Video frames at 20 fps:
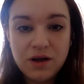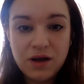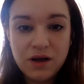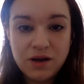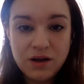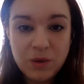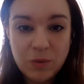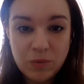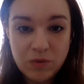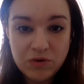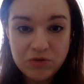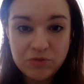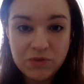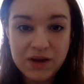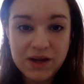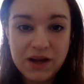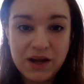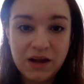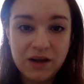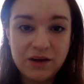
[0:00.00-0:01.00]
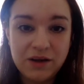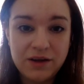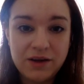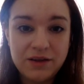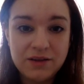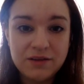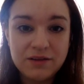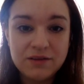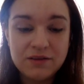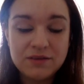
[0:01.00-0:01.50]
a number of my
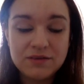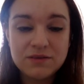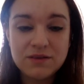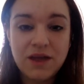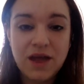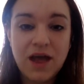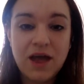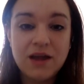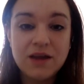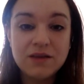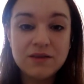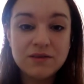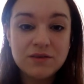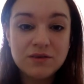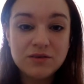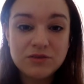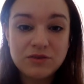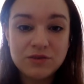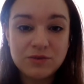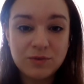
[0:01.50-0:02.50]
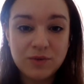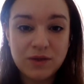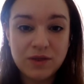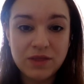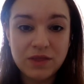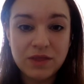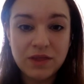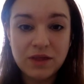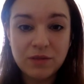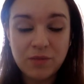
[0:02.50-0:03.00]
clients, and it's not just one
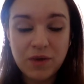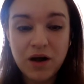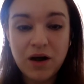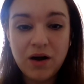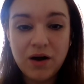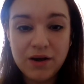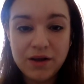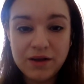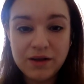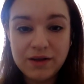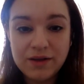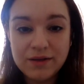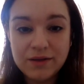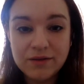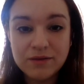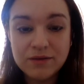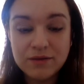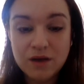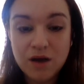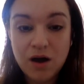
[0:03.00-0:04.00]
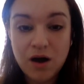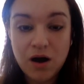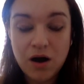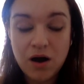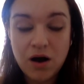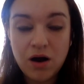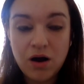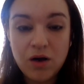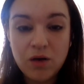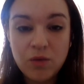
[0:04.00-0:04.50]
thing, but high heels
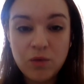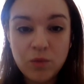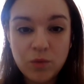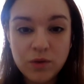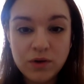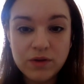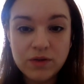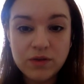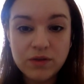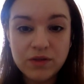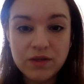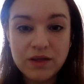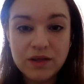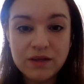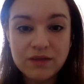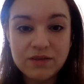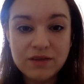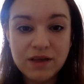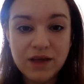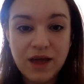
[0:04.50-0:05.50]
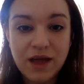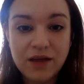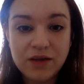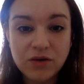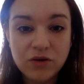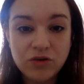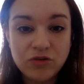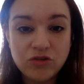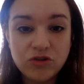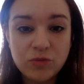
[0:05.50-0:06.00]
are one of the things that
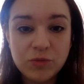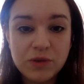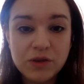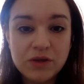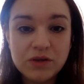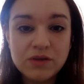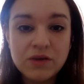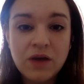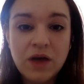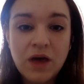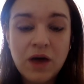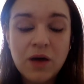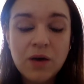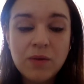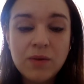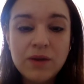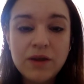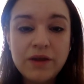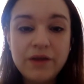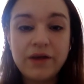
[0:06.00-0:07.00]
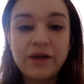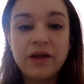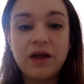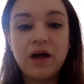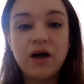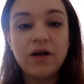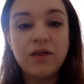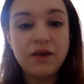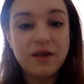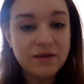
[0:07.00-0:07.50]
can contribute. We look
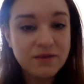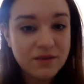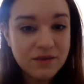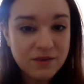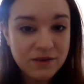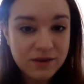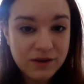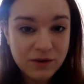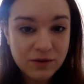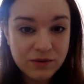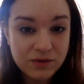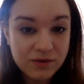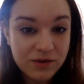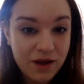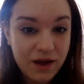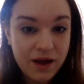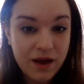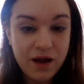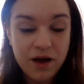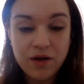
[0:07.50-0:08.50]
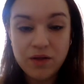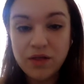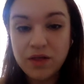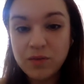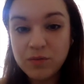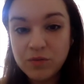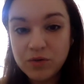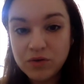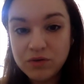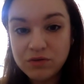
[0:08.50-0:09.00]
at, are they sitting all day? Are
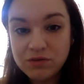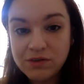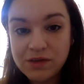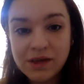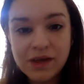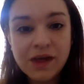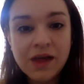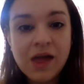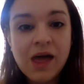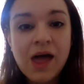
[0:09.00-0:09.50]
they moving?